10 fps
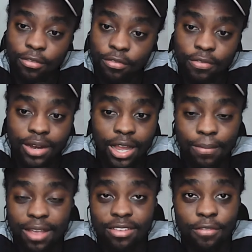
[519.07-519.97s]
If you feel like
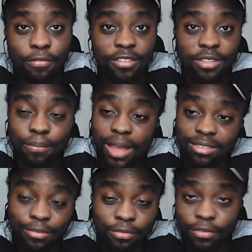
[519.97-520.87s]
match day 4 is the
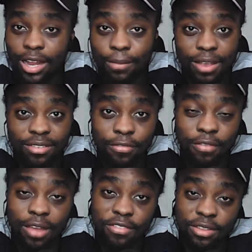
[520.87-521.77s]
best, if you feel like match day
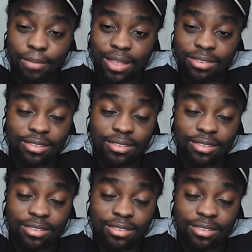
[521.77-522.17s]
5 is the best in